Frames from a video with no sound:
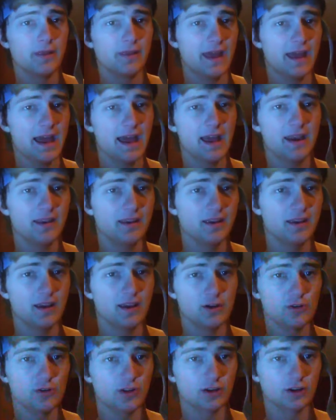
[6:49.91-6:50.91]
that
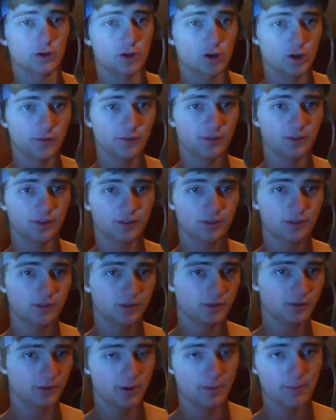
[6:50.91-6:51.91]
and you're like
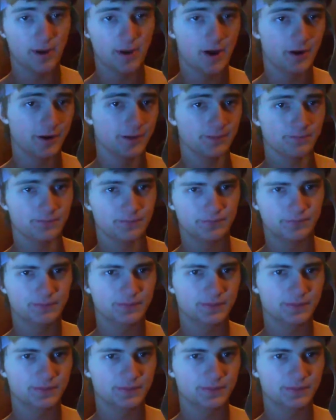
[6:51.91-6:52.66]
nervous about it,